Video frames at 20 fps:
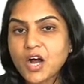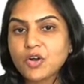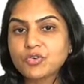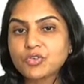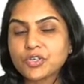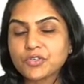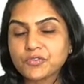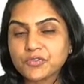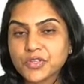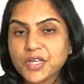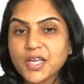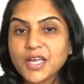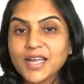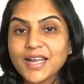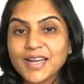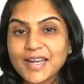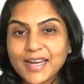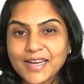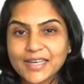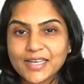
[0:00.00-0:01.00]
out of
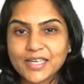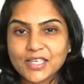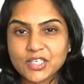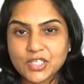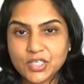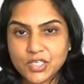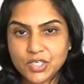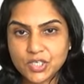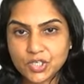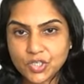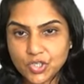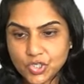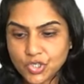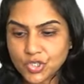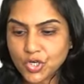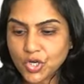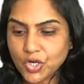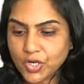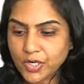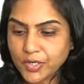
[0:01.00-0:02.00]
the latest
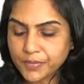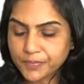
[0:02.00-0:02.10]
stock.